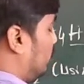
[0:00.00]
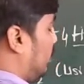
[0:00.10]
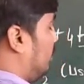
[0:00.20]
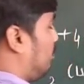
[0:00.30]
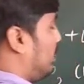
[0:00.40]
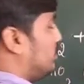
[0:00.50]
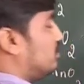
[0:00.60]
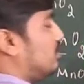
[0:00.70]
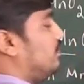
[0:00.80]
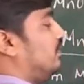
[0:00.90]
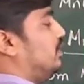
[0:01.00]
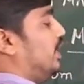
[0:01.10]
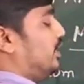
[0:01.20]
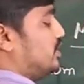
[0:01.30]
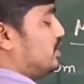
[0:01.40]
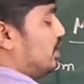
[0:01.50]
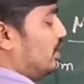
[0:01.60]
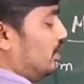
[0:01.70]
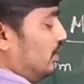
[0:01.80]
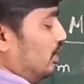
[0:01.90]
In place of
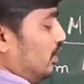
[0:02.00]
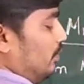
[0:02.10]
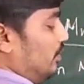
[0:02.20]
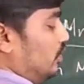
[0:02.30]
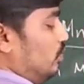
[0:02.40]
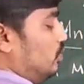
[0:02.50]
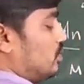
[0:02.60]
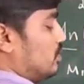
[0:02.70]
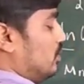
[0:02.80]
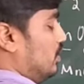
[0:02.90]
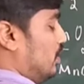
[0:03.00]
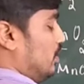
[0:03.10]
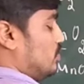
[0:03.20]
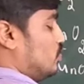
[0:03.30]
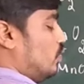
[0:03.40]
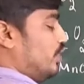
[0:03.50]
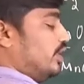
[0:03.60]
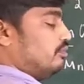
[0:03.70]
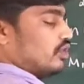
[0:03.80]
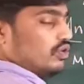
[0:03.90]
HCl, we use
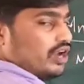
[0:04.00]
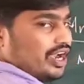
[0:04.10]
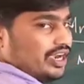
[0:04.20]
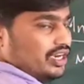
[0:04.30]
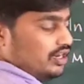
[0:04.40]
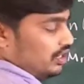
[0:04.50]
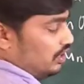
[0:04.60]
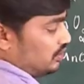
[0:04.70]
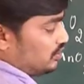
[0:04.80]
sodium chloride and